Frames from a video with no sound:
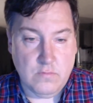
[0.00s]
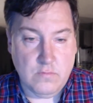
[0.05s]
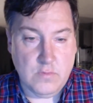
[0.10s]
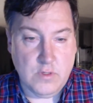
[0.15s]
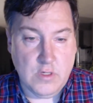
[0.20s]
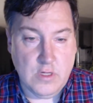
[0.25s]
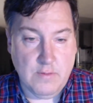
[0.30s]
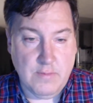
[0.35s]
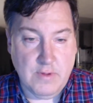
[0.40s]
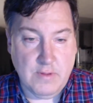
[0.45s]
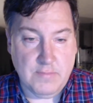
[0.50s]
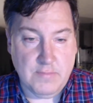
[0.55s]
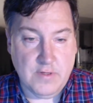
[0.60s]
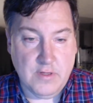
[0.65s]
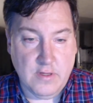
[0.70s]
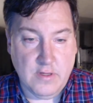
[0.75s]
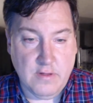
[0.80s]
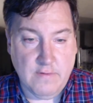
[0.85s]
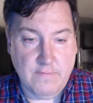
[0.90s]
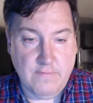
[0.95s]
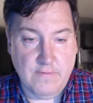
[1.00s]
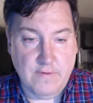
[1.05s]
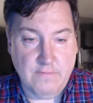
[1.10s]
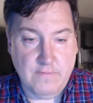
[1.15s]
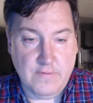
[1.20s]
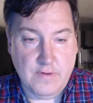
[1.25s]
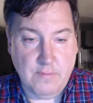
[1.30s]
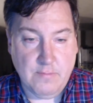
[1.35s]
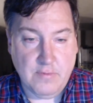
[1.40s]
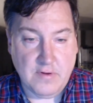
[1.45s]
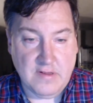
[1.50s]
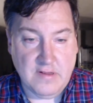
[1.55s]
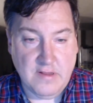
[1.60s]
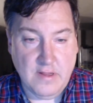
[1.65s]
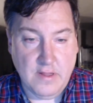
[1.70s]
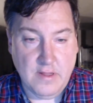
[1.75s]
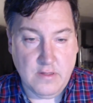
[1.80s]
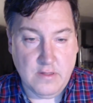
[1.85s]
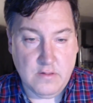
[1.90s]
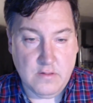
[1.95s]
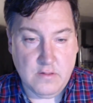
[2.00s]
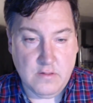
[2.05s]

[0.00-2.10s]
I'm up to 50%.